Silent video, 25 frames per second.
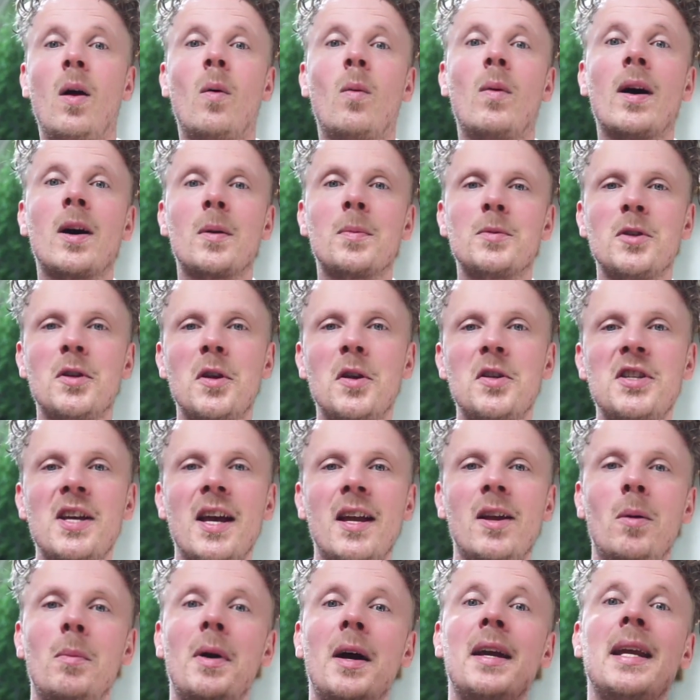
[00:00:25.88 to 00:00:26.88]
Welcome to the
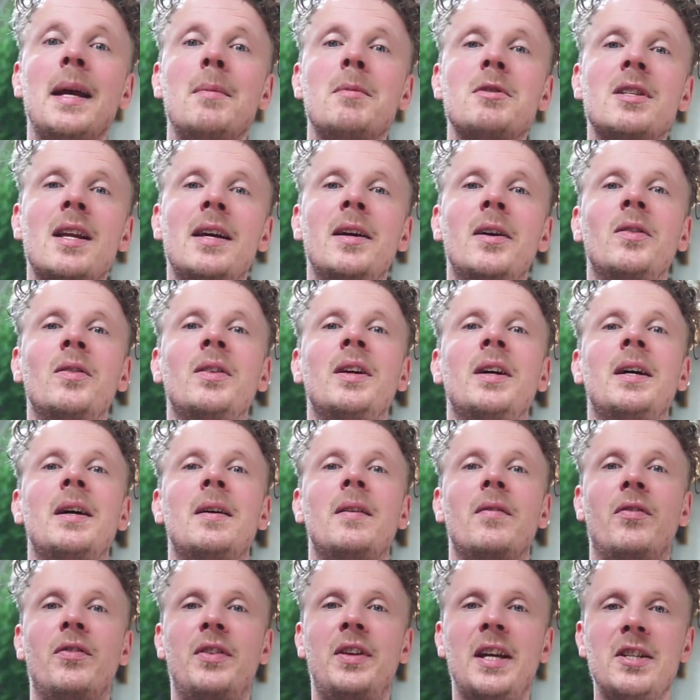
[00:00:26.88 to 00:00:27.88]
channel. My name is Leon.
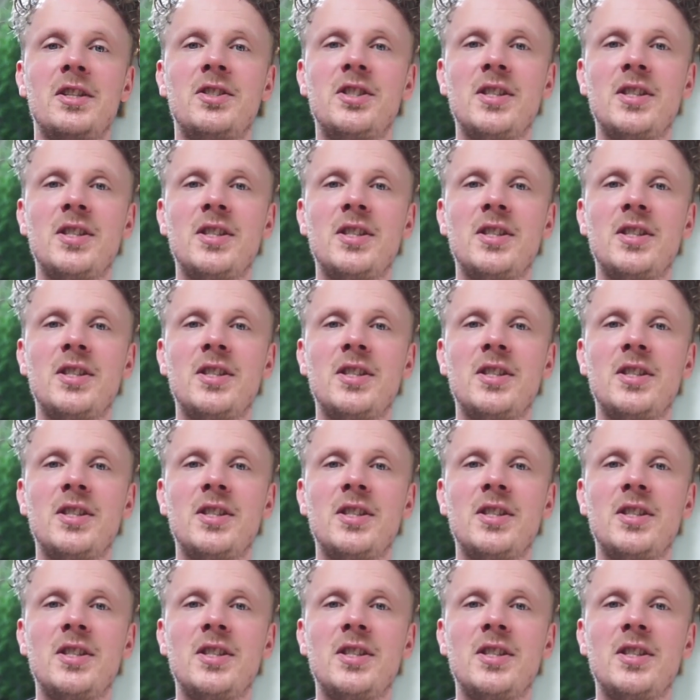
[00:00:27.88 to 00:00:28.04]
This